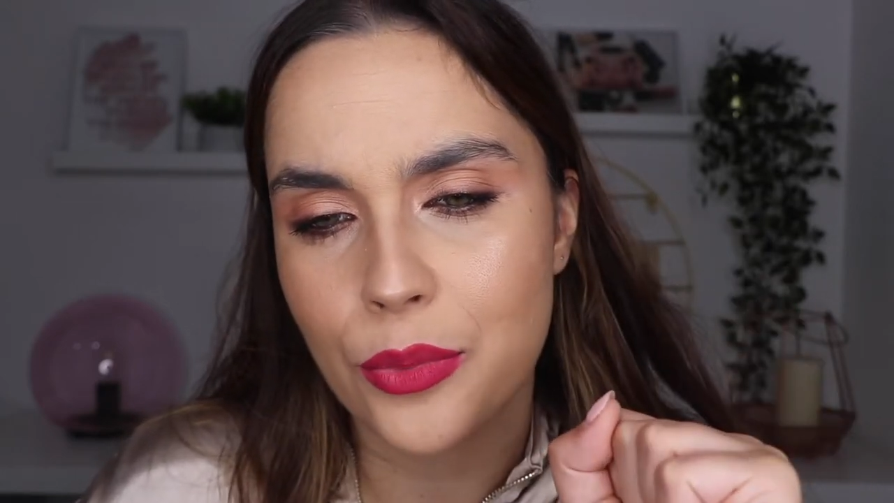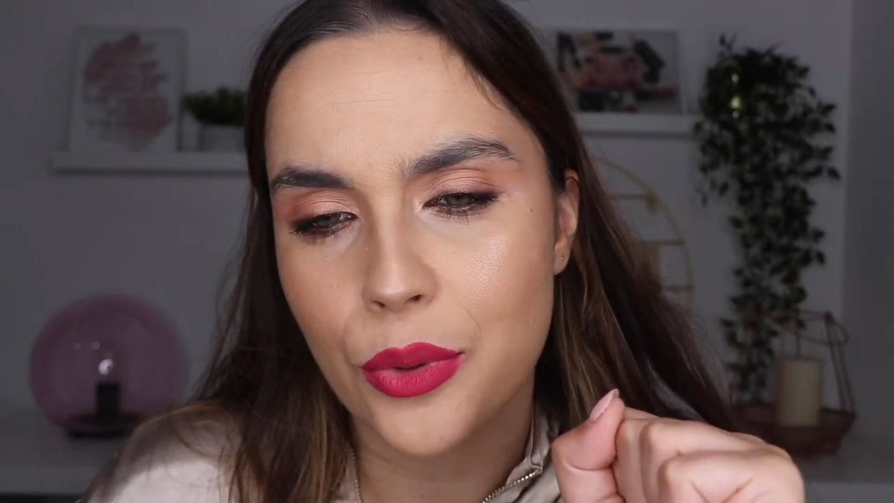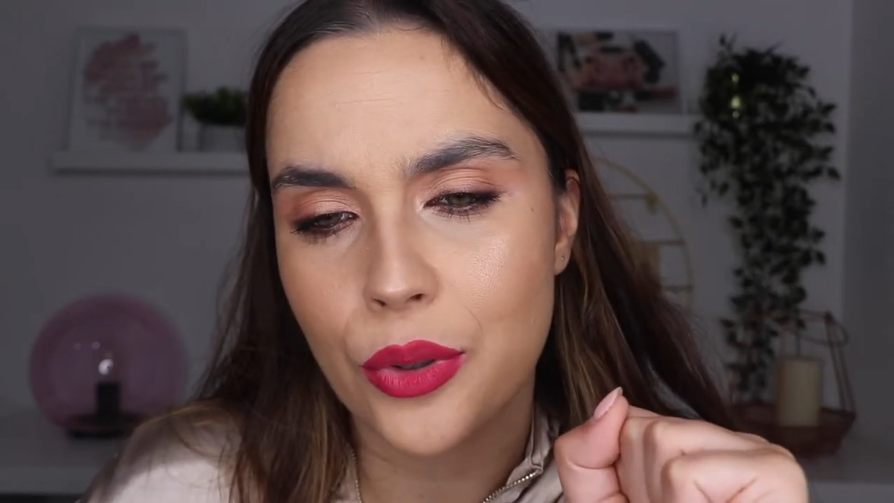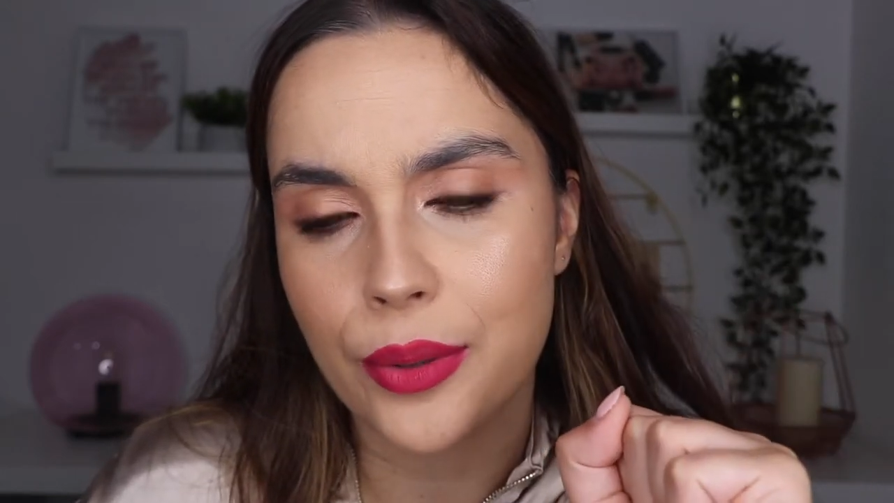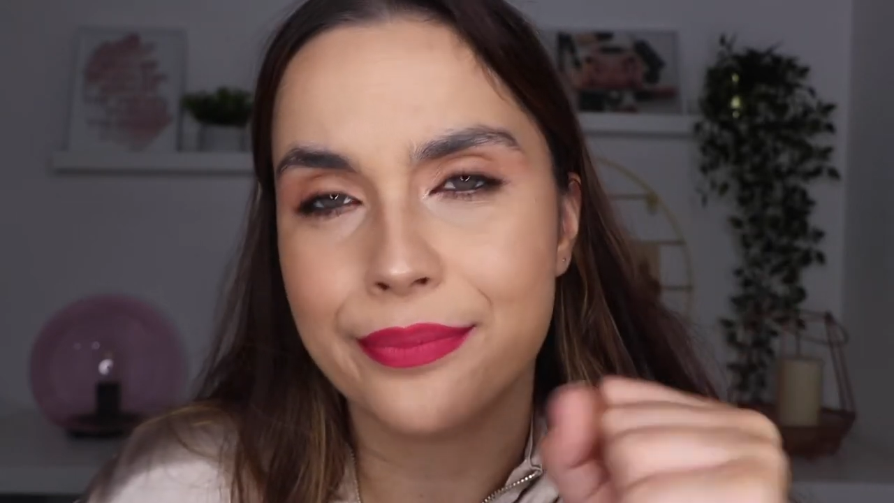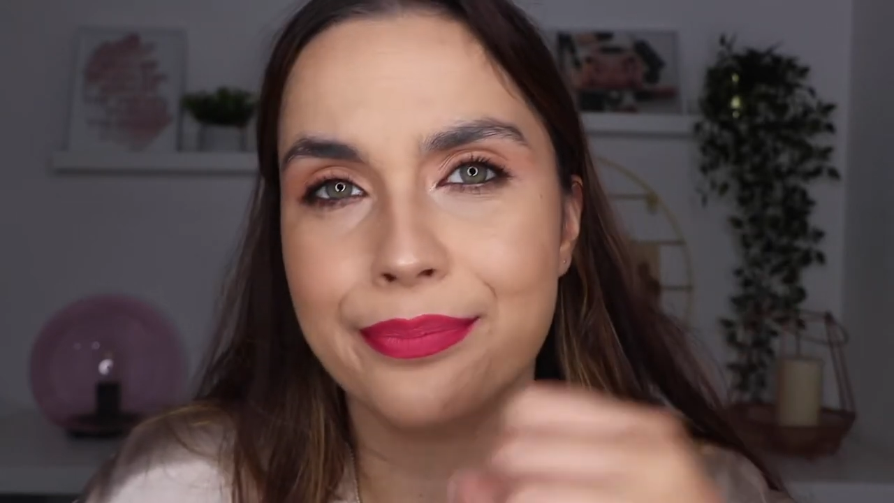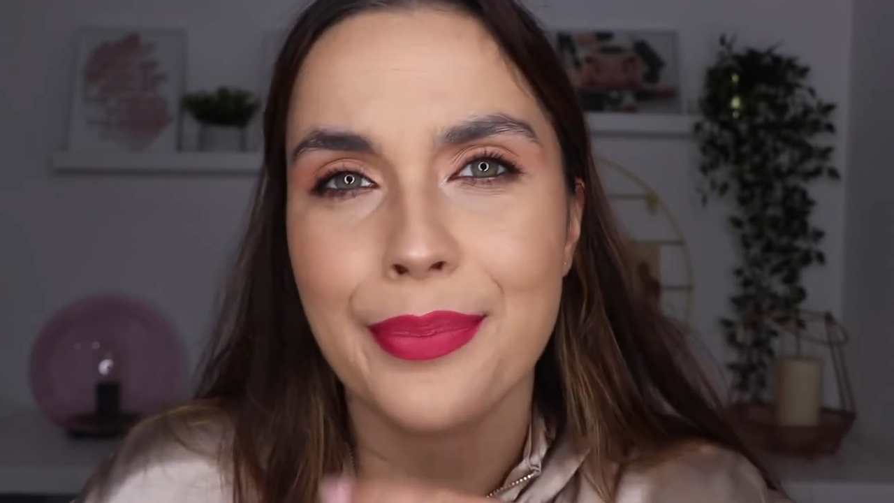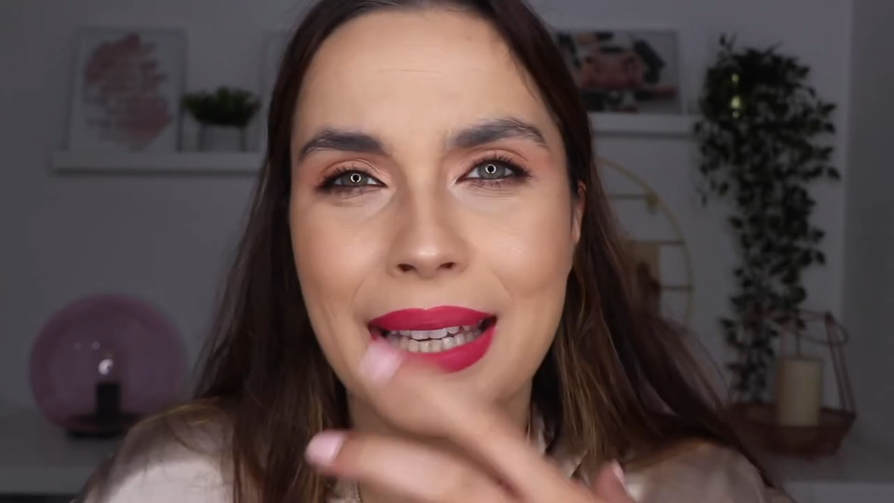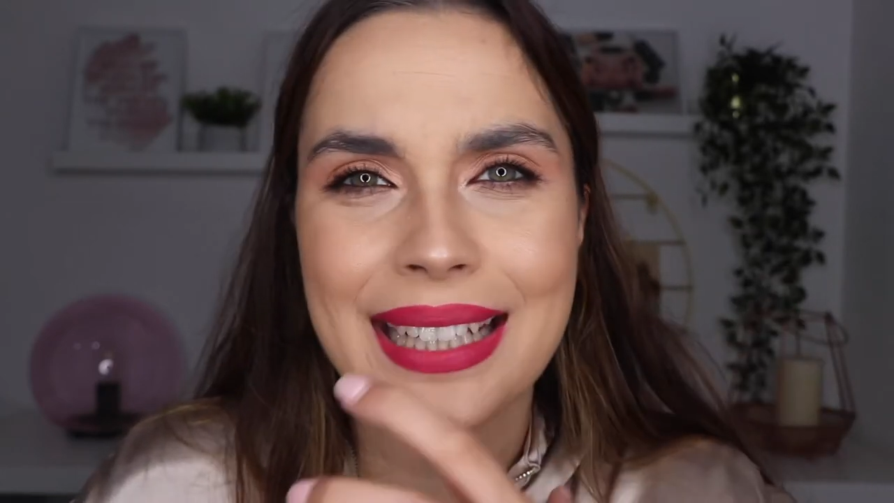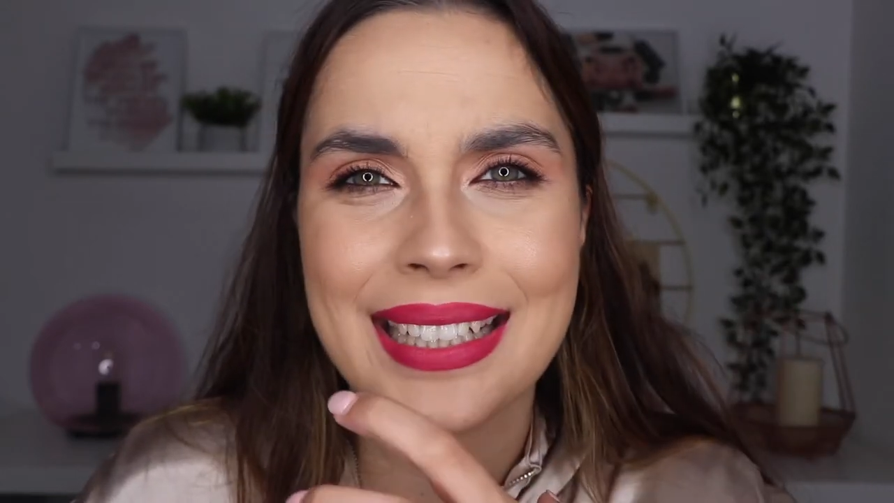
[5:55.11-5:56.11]
more
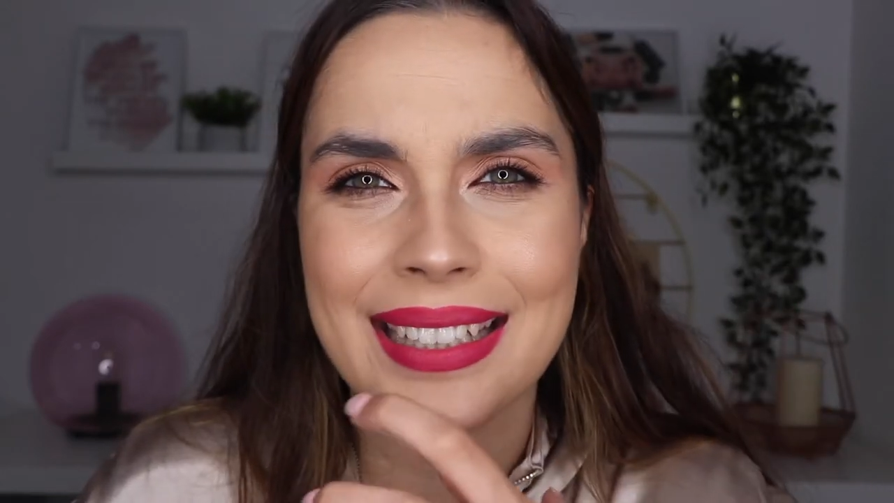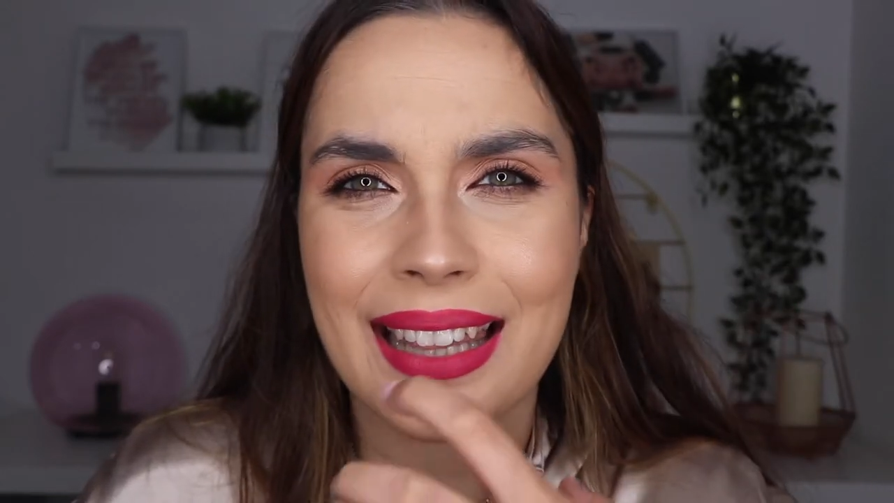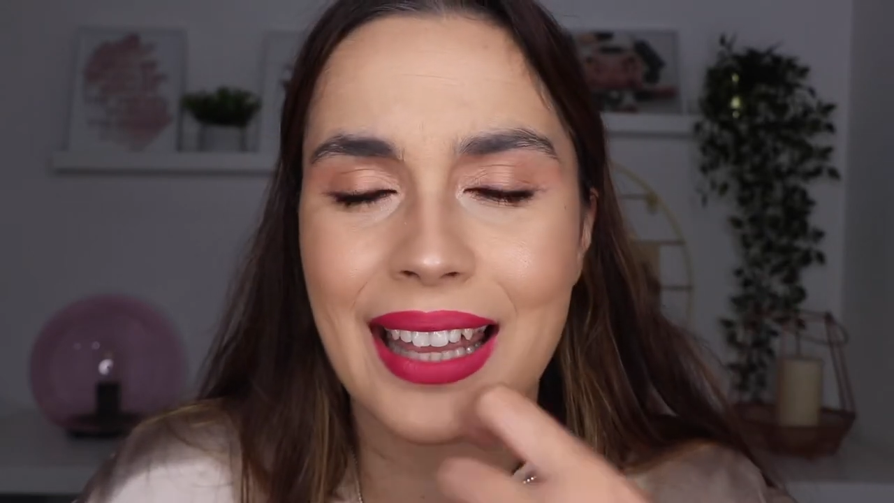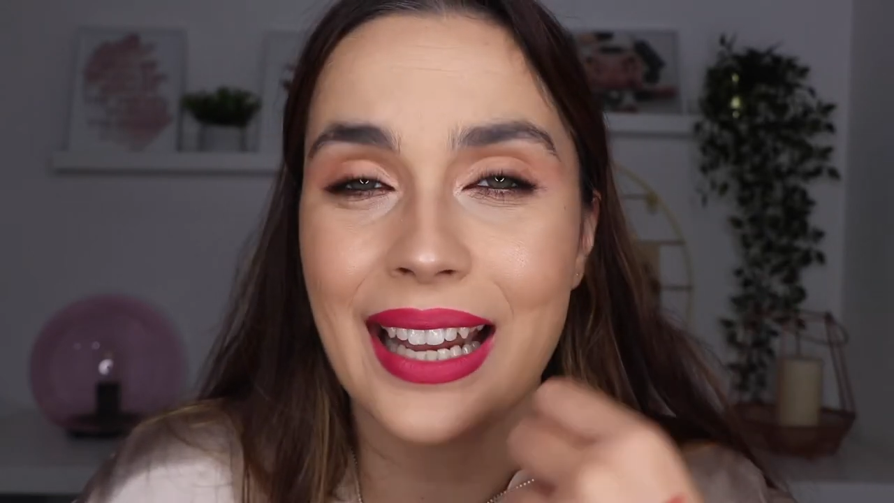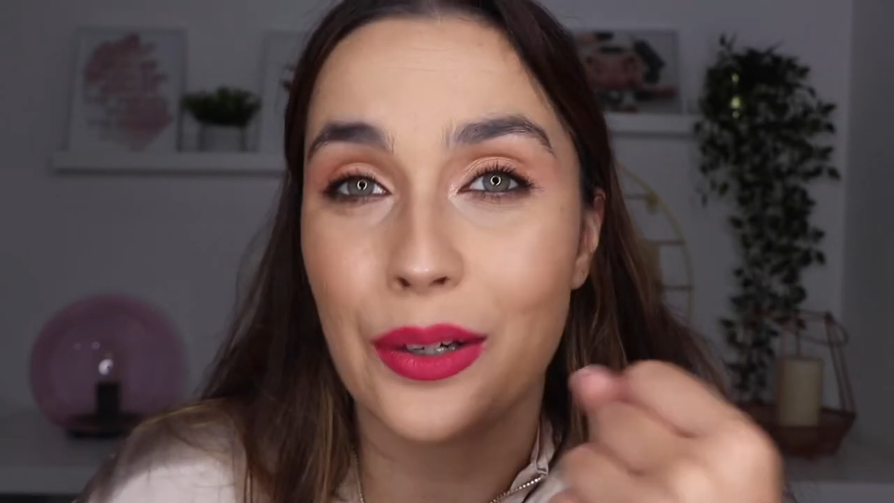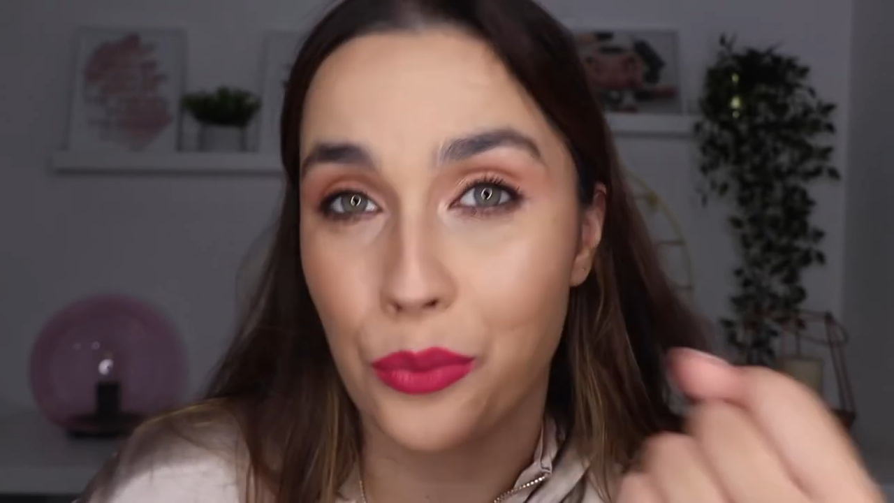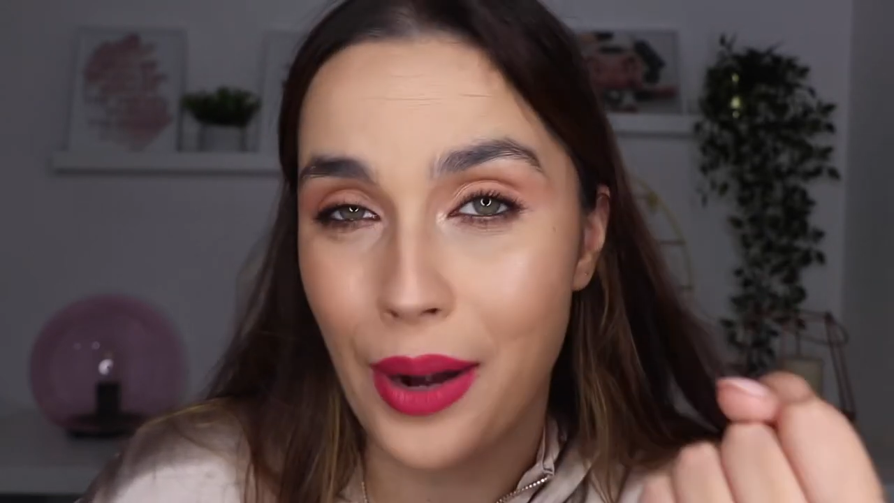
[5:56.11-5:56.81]
pink than